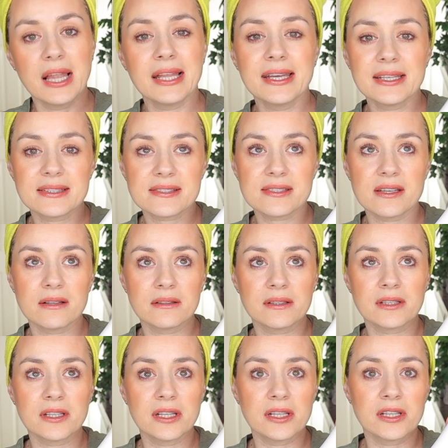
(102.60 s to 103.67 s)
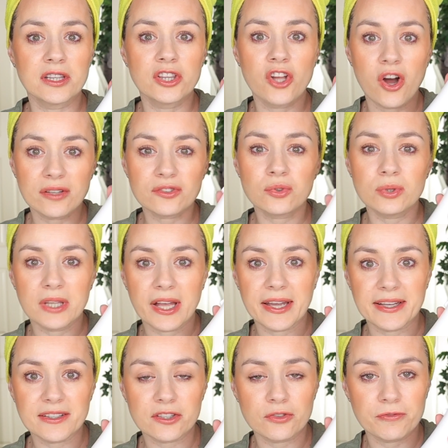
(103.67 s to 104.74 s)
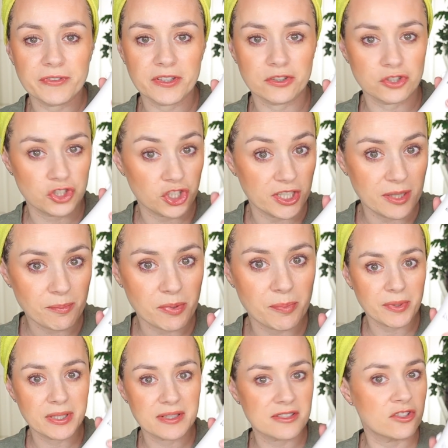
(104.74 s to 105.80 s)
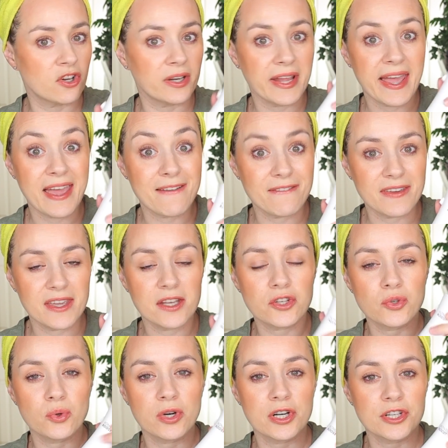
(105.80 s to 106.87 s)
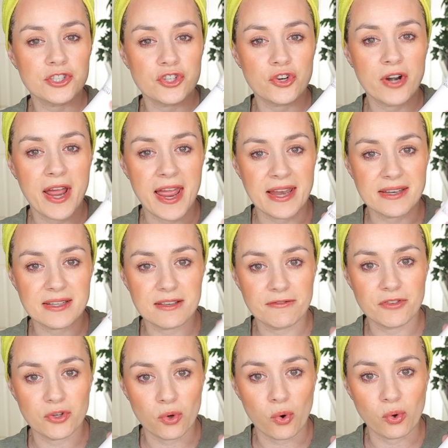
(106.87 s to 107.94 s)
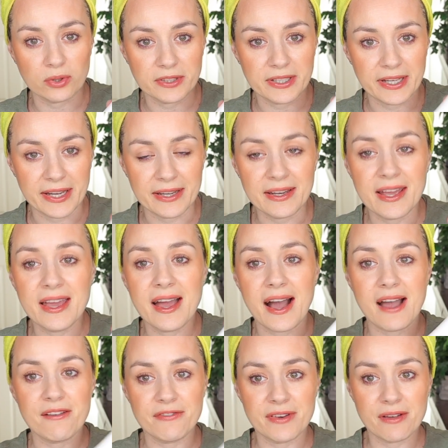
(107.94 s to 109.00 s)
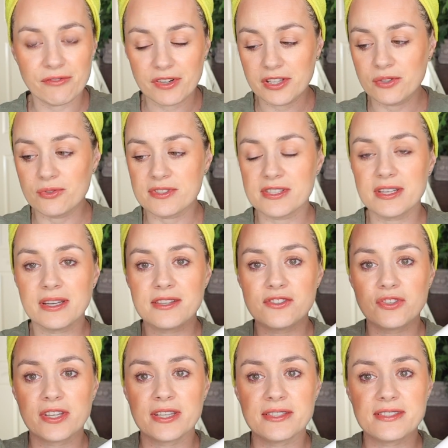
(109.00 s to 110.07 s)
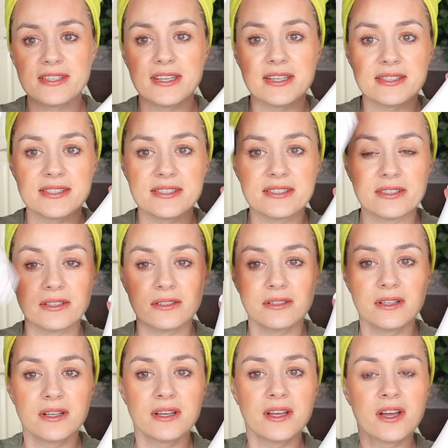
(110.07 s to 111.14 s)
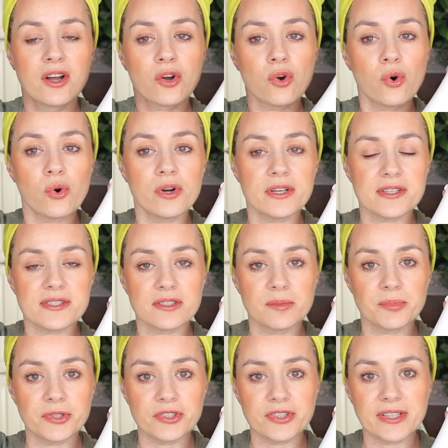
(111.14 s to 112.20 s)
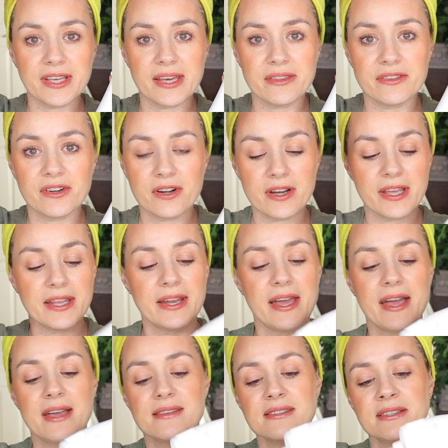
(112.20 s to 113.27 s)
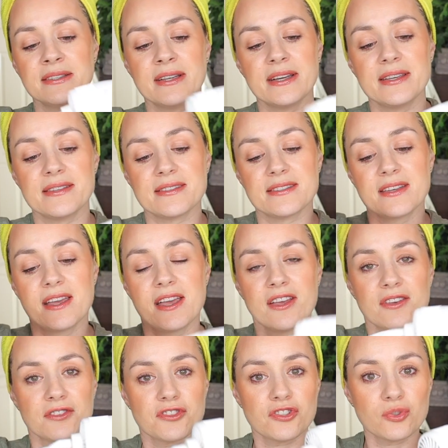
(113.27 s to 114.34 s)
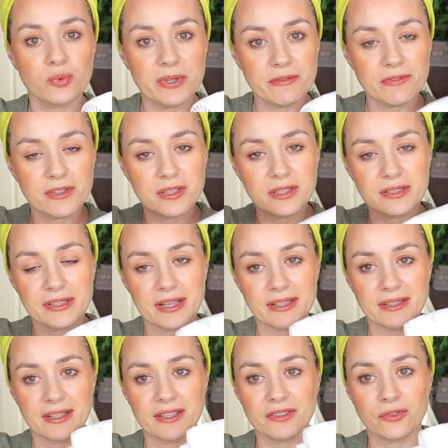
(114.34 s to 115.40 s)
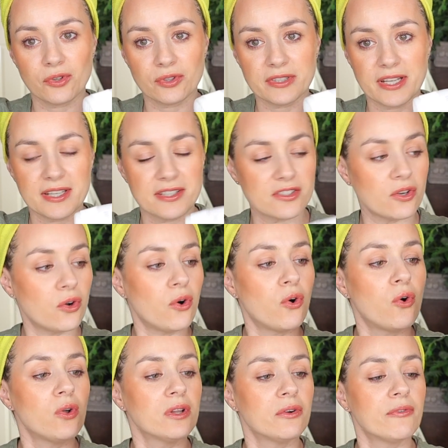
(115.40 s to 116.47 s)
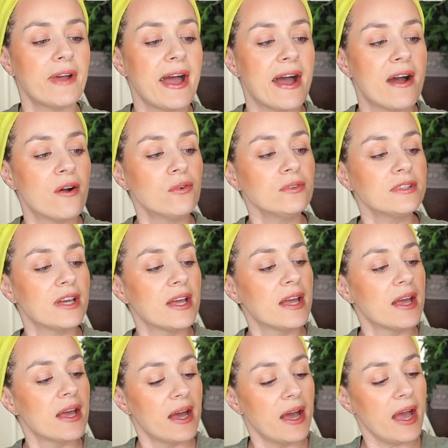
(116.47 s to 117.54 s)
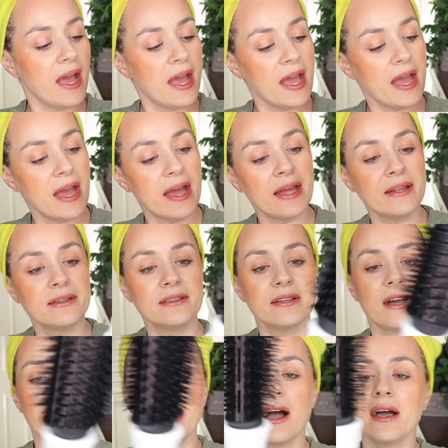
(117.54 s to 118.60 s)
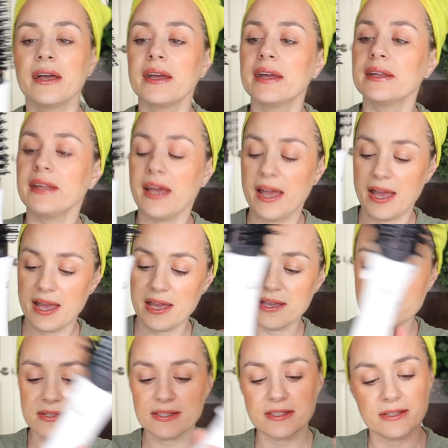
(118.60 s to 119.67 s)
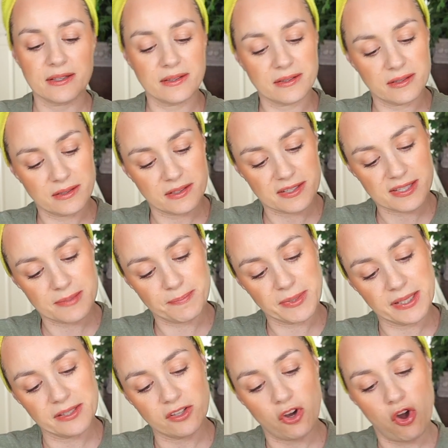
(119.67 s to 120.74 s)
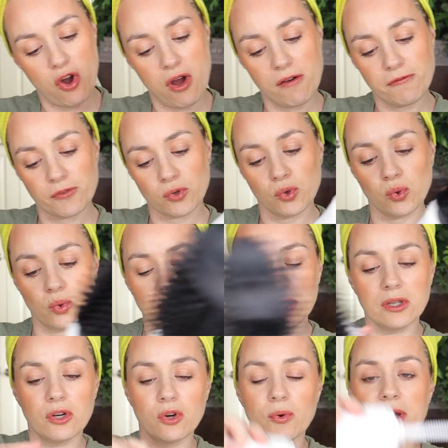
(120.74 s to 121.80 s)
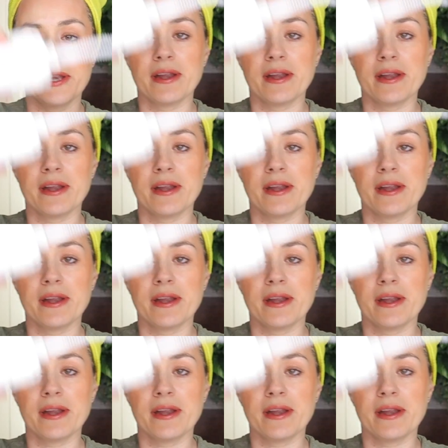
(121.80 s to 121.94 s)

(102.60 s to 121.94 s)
it's not too light to feel cheap, but it's not heavy to hurt your hand if you hold it in. I've never used it. As you can see, cord is still put together. It has a nice swivel that it rotates all around, and it has the speed off, cool, low, and